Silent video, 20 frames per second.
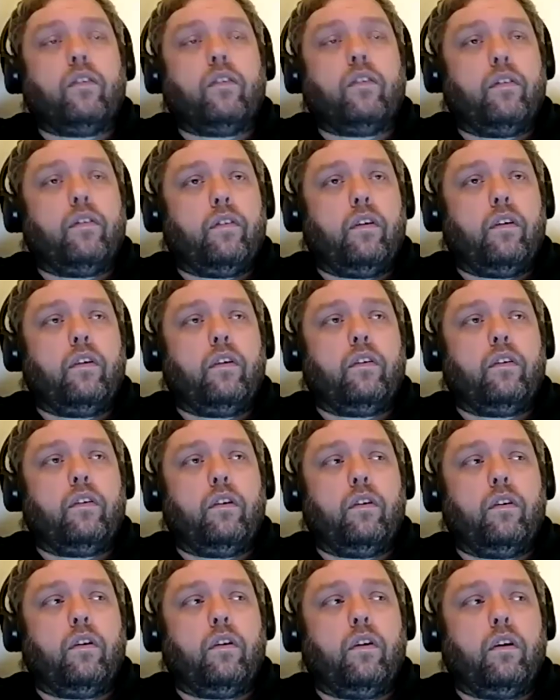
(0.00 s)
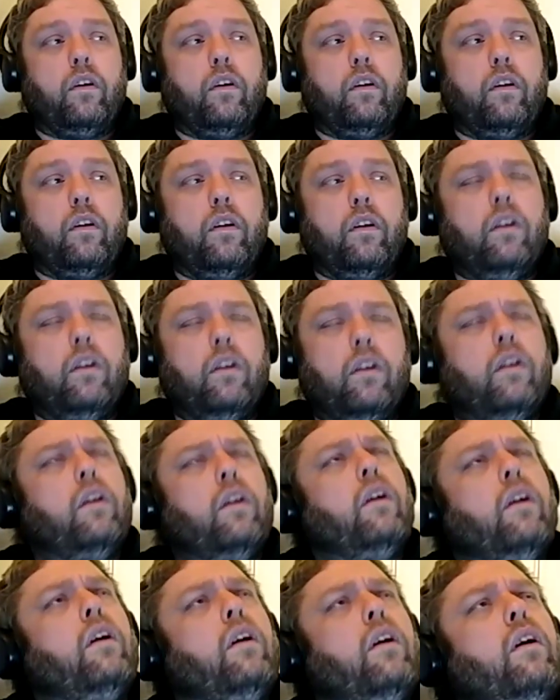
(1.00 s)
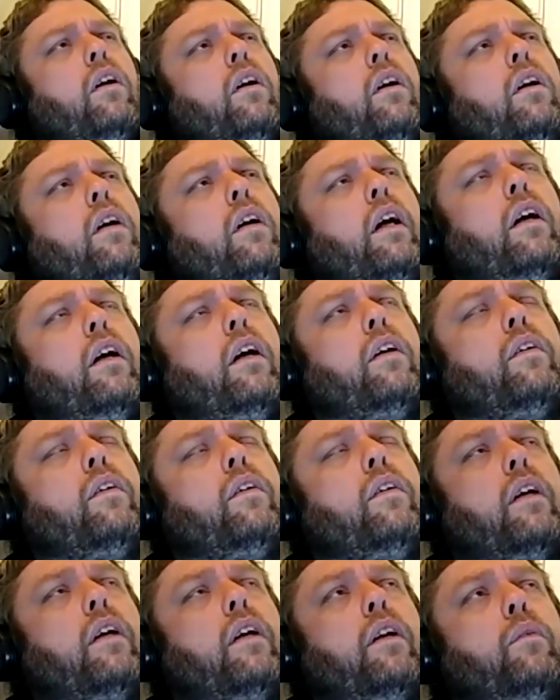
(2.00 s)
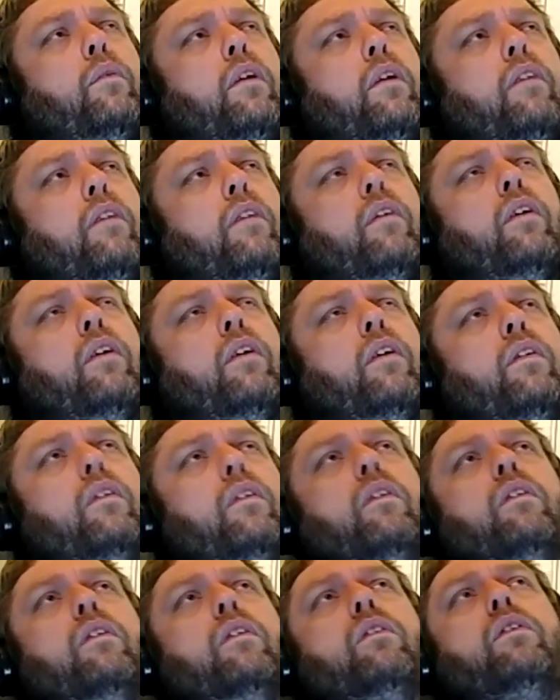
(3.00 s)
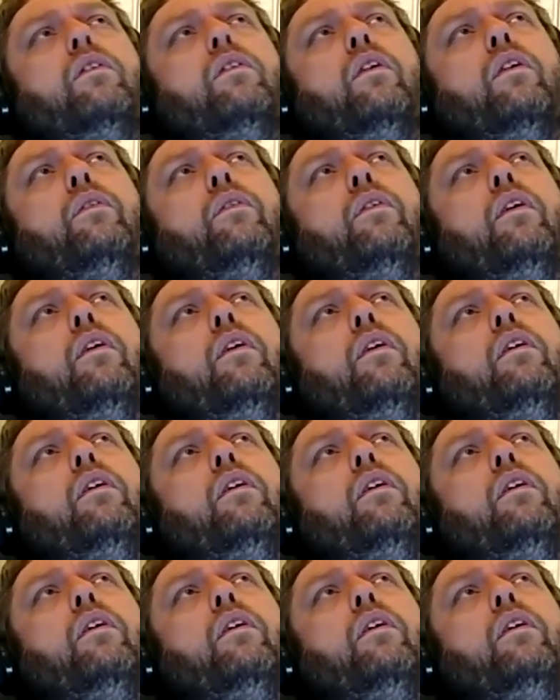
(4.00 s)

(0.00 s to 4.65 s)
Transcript: far we're doing all right. Yeah, I don't think anyone I've known so far.